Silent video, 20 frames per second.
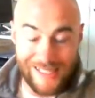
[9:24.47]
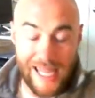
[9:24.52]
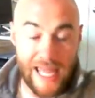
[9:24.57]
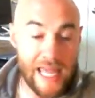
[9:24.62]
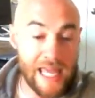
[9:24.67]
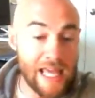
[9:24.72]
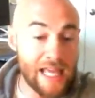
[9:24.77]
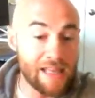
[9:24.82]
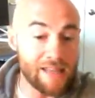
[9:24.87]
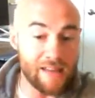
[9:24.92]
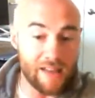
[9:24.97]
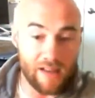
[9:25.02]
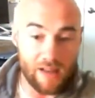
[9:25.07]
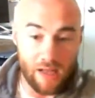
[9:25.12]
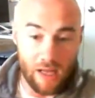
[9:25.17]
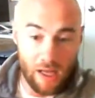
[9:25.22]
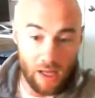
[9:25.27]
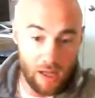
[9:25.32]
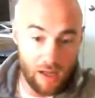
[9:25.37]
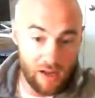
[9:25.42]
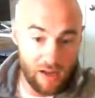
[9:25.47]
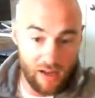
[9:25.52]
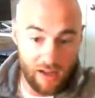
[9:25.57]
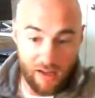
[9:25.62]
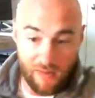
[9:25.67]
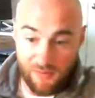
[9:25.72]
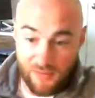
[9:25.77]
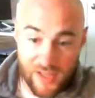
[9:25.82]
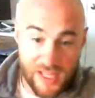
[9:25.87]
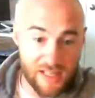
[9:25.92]
10
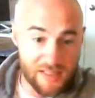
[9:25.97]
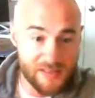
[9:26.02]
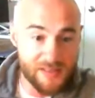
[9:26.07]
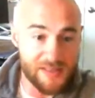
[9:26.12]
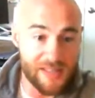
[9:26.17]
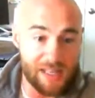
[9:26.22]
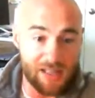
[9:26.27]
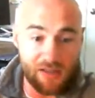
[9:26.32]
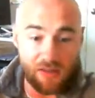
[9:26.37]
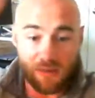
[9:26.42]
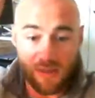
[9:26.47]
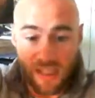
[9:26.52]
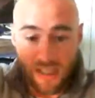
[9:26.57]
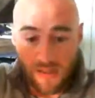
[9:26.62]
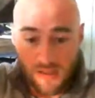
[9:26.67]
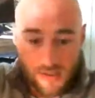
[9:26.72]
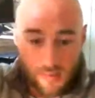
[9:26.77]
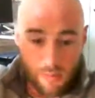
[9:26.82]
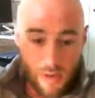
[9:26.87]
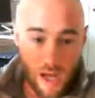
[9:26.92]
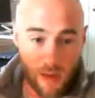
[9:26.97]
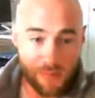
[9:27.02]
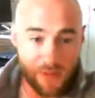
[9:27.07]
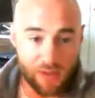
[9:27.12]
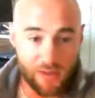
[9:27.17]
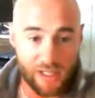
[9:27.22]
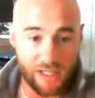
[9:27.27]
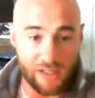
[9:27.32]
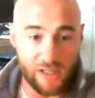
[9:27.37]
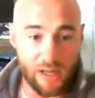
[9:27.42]
events that you need to
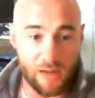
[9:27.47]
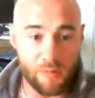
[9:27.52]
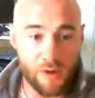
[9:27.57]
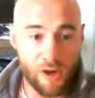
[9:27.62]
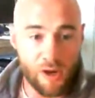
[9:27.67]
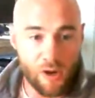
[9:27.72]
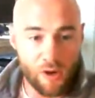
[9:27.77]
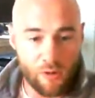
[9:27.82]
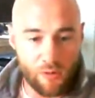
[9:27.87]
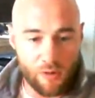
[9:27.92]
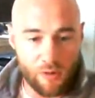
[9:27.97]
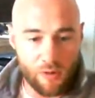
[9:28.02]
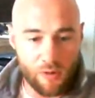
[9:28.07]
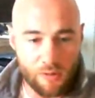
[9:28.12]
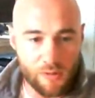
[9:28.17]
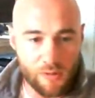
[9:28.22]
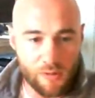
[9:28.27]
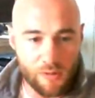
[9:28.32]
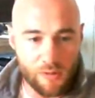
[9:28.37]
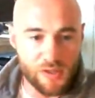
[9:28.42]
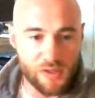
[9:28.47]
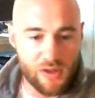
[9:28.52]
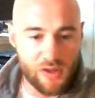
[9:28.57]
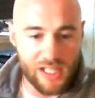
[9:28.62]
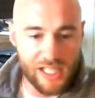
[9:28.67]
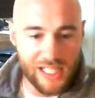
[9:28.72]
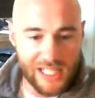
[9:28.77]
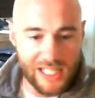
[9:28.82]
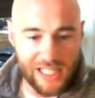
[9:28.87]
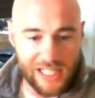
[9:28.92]
populate up, right? When you
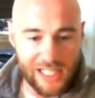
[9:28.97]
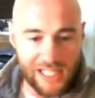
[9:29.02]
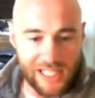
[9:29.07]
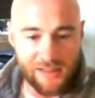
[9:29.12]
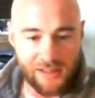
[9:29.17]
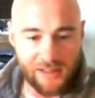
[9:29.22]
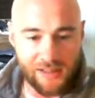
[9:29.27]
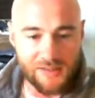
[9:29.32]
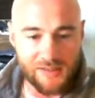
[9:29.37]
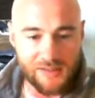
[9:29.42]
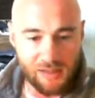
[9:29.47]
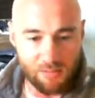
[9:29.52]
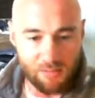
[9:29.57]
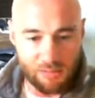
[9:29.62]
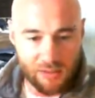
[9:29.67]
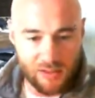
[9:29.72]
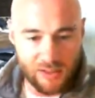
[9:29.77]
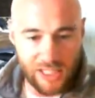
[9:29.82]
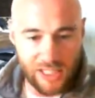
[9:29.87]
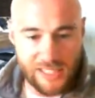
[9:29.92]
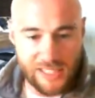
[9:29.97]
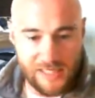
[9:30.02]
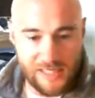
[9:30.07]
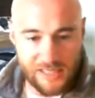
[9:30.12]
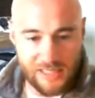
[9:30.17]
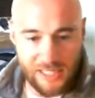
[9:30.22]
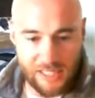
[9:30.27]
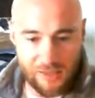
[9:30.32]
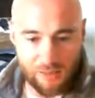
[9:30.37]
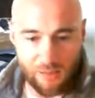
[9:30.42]
start getting this
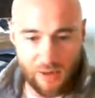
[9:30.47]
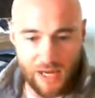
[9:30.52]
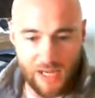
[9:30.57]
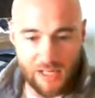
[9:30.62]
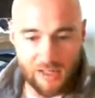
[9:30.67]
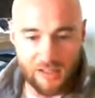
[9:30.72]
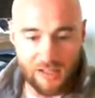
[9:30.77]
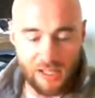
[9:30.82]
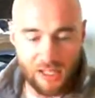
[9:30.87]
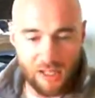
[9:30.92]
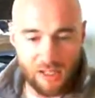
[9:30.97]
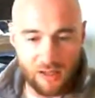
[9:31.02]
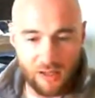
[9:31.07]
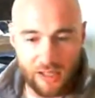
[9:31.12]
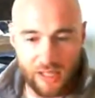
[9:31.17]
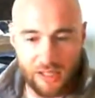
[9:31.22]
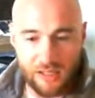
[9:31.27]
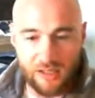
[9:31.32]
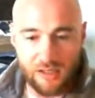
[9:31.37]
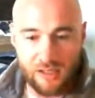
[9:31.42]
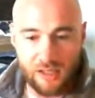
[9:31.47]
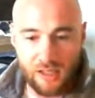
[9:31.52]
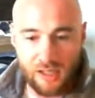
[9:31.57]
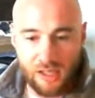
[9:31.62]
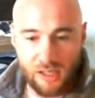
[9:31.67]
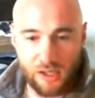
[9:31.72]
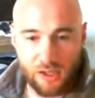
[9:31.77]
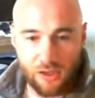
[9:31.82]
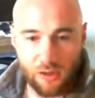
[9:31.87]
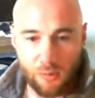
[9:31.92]
complexity, right? Like
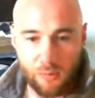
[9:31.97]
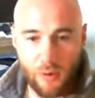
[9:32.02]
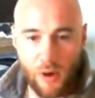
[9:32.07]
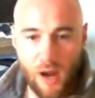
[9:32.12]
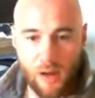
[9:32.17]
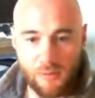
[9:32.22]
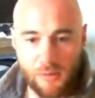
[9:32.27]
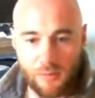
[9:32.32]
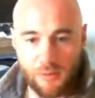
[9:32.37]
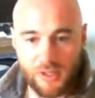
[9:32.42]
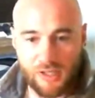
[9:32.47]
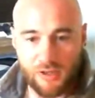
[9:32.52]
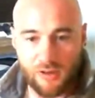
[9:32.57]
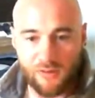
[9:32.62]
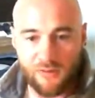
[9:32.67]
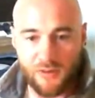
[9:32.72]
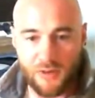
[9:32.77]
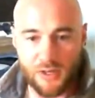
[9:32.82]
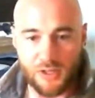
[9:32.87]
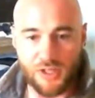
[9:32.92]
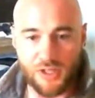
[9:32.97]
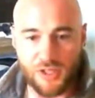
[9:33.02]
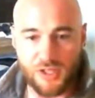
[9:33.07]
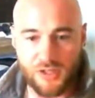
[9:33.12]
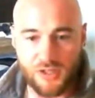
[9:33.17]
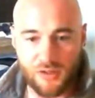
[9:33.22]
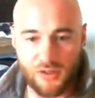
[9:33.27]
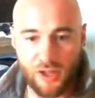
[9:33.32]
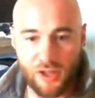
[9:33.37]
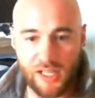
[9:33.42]
your
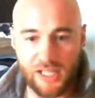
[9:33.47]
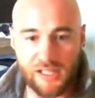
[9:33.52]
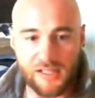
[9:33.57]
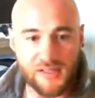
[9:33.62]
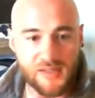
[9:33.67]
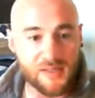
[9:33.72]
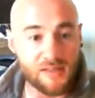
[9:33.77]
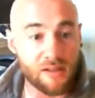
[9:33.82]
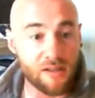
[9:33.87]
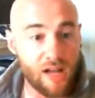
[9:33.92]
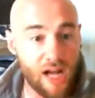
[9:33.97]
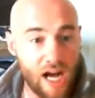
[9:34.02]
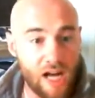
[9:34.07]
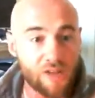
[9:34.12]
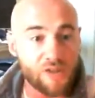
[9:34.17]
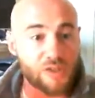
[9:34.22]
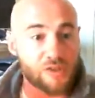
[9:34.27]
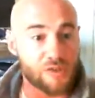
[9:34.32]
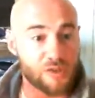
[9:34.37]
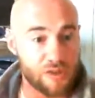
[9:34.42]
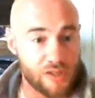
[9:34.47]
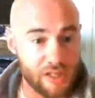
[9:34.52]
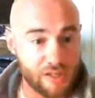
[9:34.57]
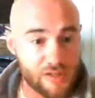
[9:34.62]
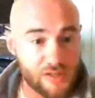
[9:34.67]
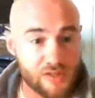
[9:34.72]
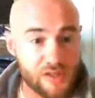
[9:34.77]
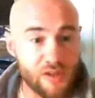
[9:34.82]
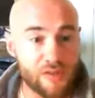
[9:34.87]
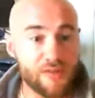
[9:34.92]
first thought is, I'll just
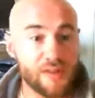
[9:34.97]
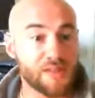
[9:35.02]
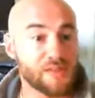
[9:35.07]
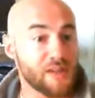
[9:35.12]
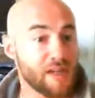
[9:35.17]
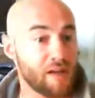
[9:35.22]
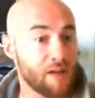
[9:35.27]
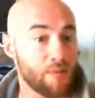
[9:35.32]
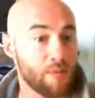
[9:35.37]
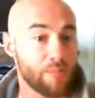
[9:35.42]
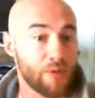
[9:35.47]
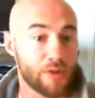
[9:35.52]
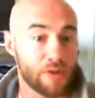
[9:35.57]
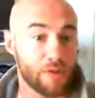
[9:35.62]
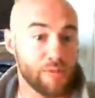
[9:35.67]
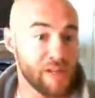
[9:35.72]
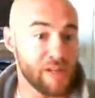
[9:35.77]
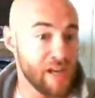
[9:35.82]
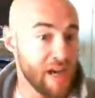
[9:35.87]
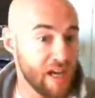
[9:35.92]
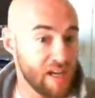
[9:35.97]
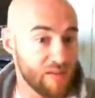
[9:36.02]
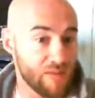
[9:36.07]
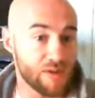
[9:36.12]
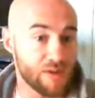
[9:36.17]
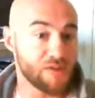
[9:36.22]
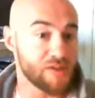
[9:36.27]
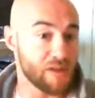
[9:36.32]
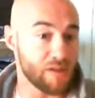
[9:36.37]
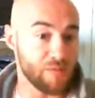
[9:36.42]
create a service and I'll put a
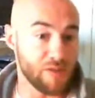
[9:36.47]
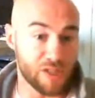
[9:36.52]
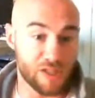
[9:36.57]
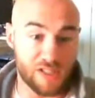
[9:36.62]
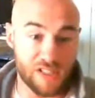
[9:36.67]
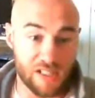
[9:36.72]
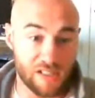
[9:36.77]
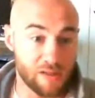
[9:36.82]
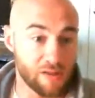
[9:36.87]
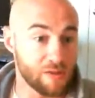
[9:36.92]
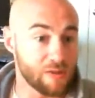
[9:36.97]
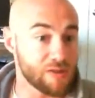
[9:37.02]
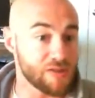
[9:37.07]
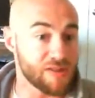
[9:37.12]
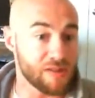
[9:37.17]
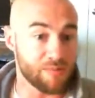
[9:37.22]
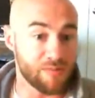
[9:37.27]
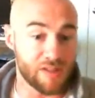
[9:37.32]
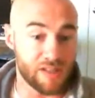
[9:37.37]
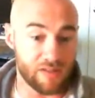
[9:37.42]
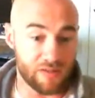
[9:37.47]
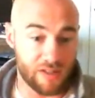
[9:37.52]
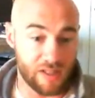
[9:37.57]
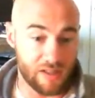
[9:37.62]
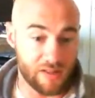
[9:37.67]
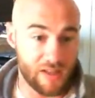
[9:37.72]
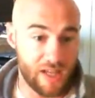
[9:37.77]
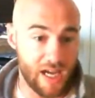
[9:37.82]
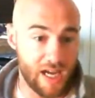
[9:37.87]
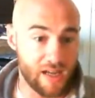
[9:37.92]
behavior subject in it or something
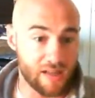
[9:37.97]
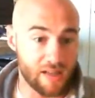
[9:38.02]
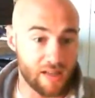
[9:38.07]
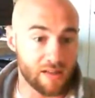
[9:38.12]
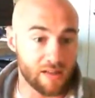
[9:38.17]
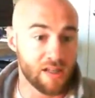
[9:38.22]
like that.